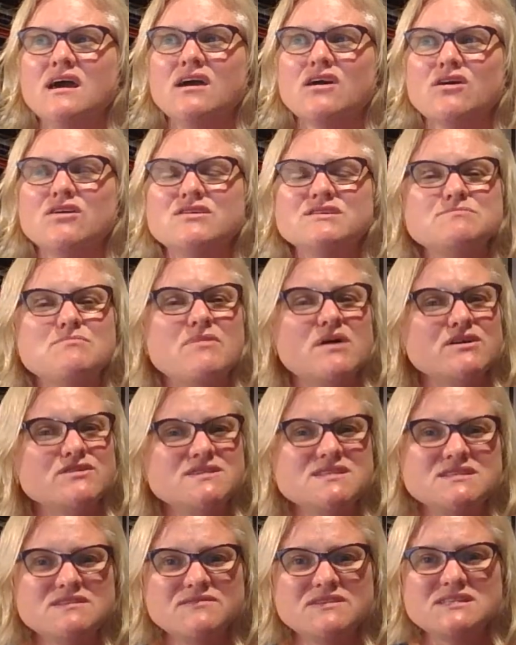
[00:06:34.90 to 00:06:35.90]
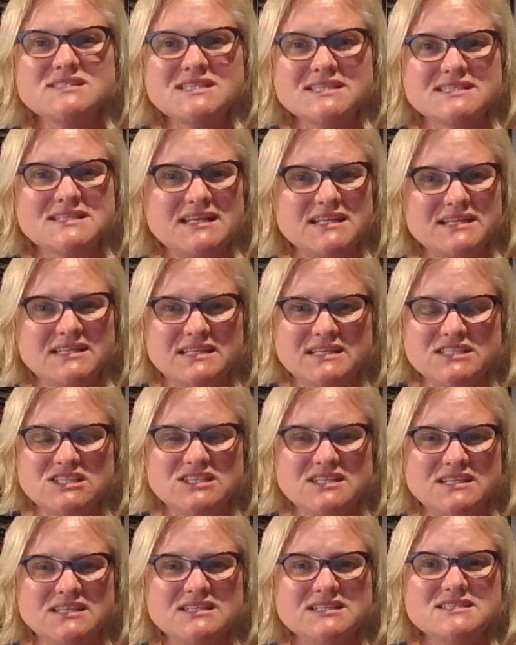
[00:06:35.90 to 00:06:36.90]
Because most of us as
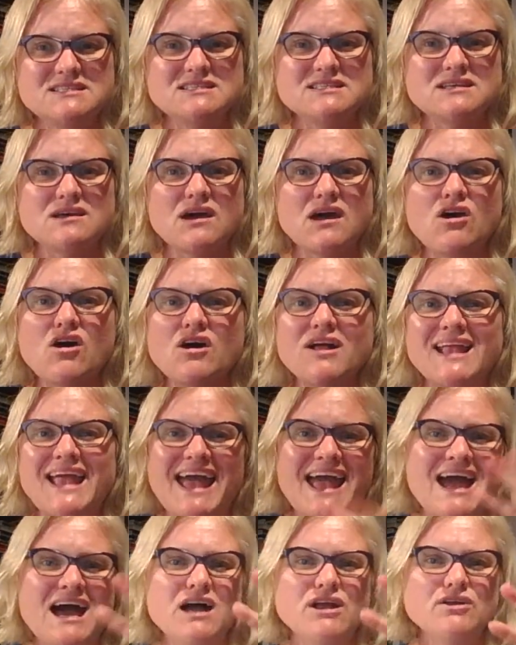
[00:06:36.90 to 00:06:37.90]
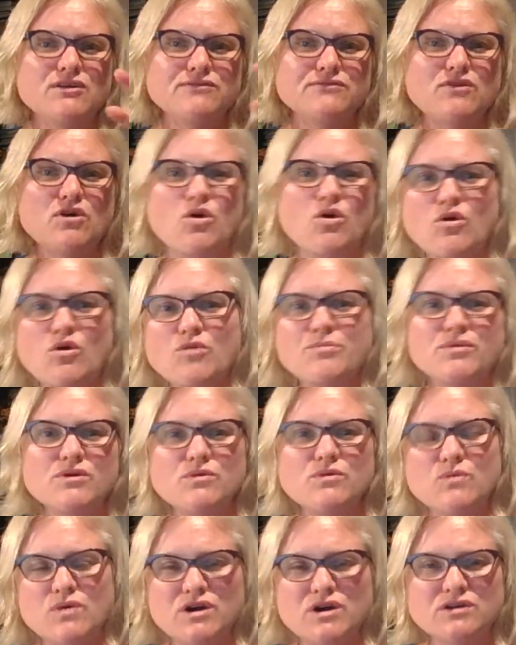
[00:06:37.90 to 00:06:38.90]
clinicians got out of
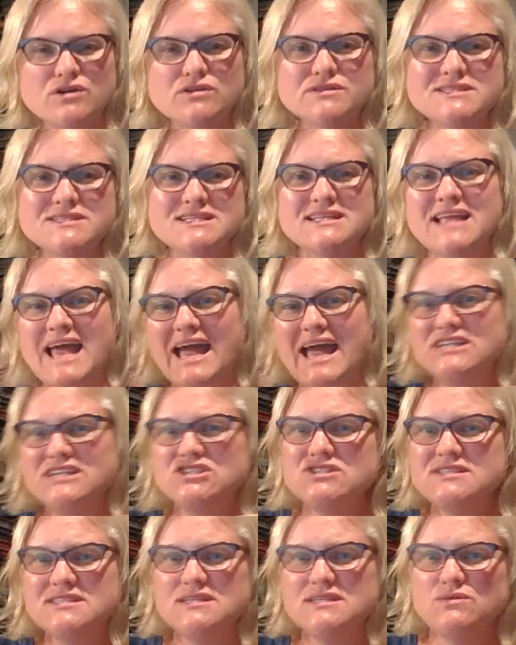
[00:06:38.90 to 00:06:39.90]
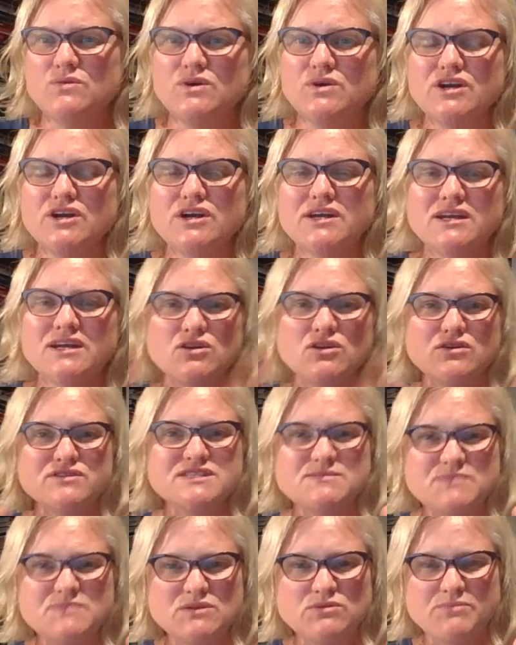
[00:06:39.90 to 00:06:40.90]
corporate world and agency work and
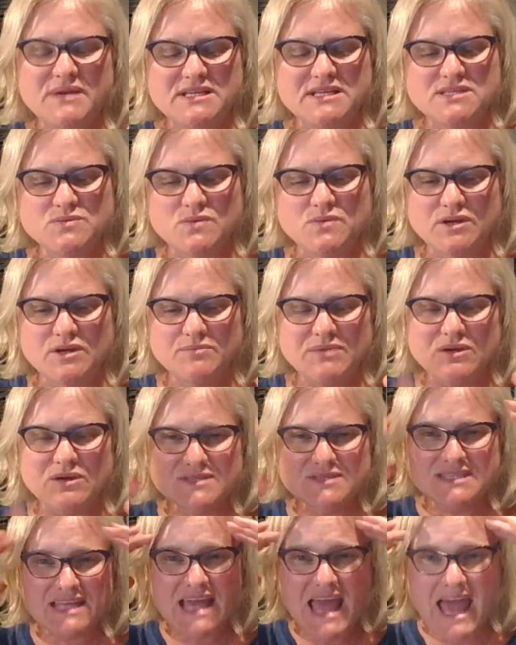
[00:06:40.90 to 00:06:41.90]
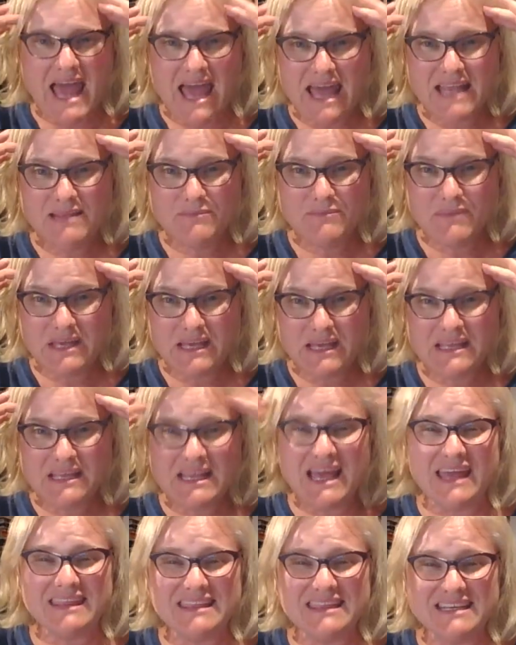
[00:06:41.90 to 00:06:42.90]
hospital based work because the admin
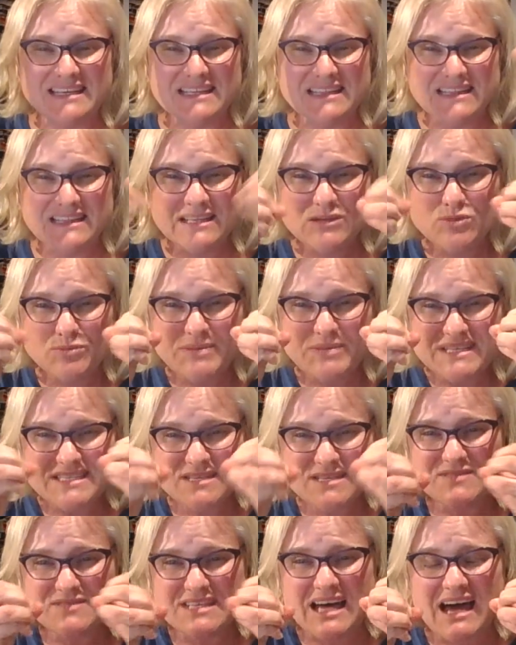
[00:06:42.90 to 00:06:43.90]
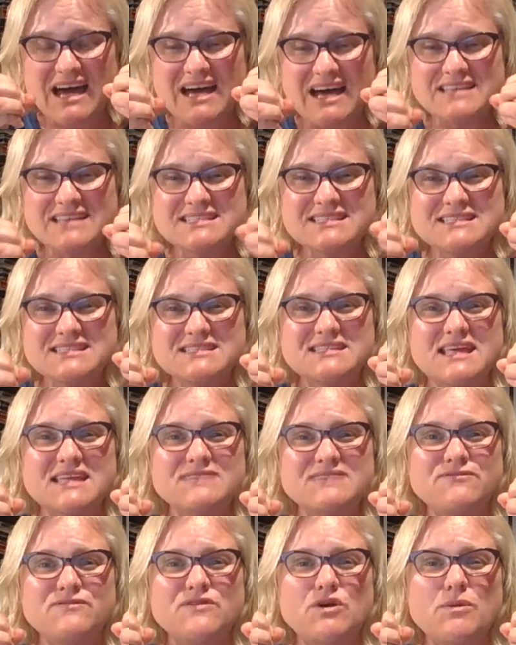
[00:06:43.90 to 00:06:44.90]
and the little bits of tasks
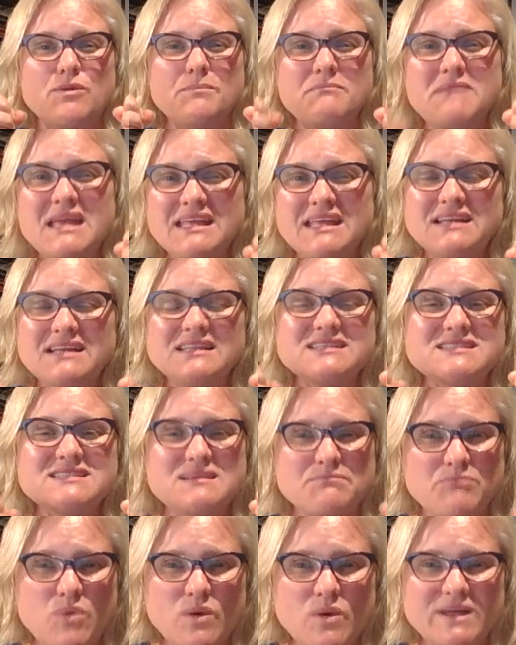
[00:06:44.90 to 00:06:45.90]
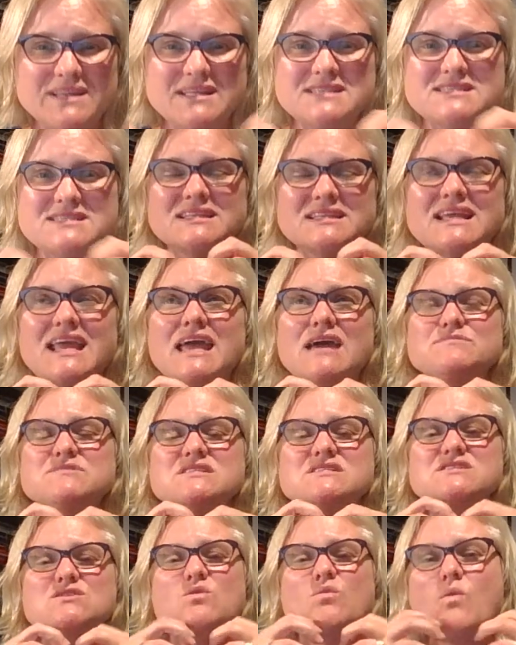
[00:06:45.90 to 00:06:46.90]
that felt meaningless and pointless and kept
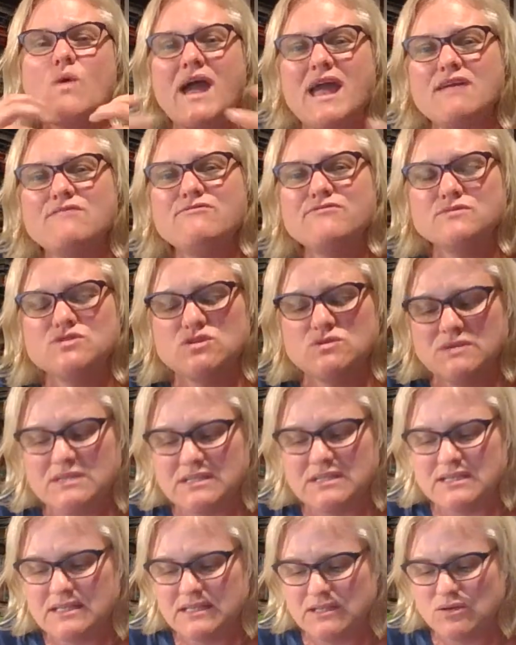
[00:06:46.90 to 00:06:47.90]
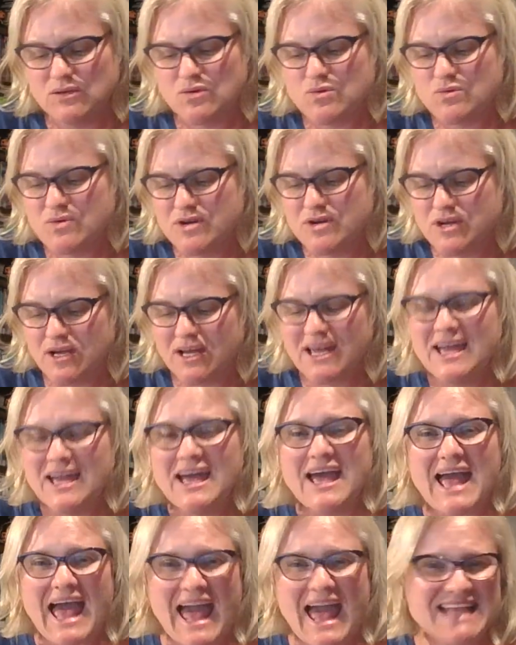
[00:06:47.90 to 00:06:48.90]
us away from doing the clinical work
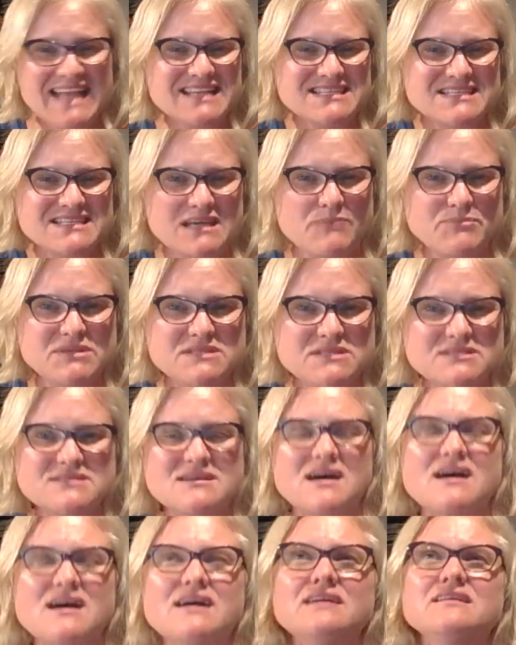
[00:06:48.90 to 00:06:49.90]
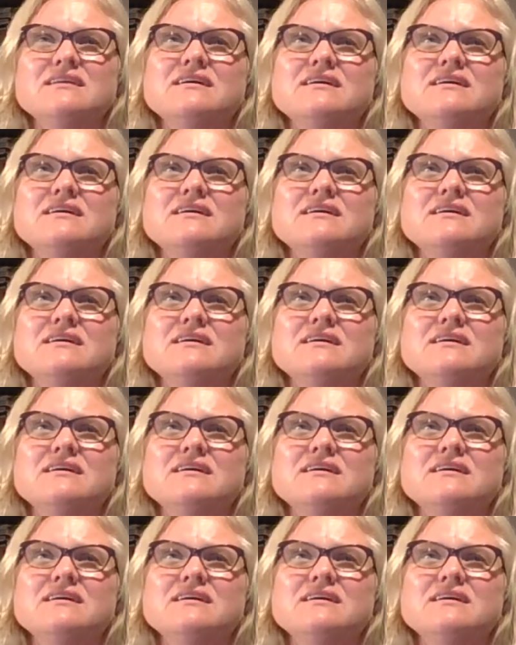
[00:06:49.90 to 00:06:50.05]
ate us up inside.